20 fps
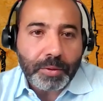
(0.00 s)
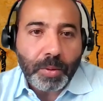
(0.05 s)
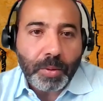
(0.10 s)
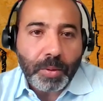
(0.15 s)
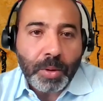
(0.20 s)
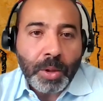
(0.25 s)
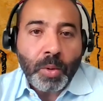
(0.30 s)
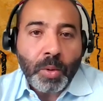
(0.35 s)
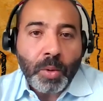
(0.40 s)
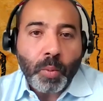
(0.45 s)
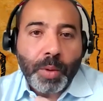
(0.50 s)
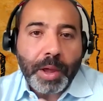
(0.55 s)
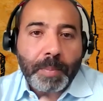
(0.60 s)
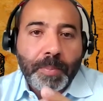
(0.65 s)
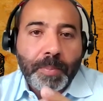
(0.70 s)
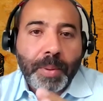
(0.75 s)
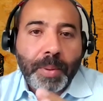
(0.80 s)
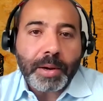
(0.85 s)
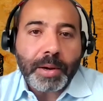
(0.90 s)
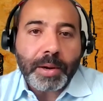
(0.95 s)
So we
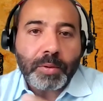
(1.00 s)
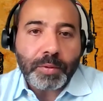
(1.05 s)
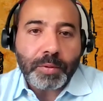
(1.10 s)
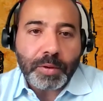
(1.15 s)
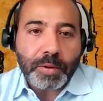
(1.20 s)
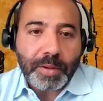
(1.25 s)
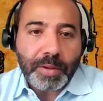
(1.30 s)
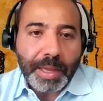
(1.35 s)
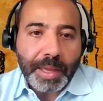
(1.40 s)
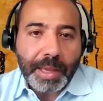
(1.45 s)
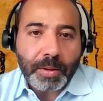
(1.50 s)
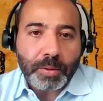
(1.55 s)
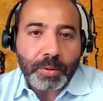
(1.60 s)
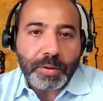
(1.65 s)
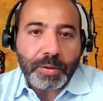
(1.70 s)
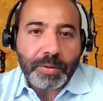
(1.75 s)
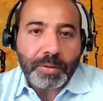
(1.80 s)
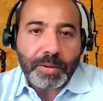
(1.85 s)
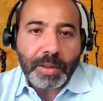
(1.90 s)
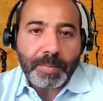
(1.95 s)
are part of this
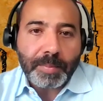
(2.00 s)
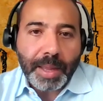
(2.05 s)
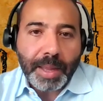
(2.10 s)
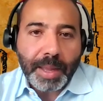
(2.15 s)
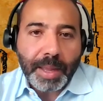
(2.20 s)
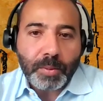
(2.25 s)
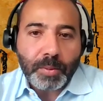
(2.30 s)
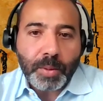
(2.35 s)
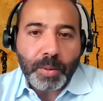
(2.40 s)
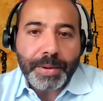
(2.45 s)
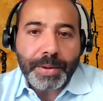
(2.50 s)
ecosystem, and we are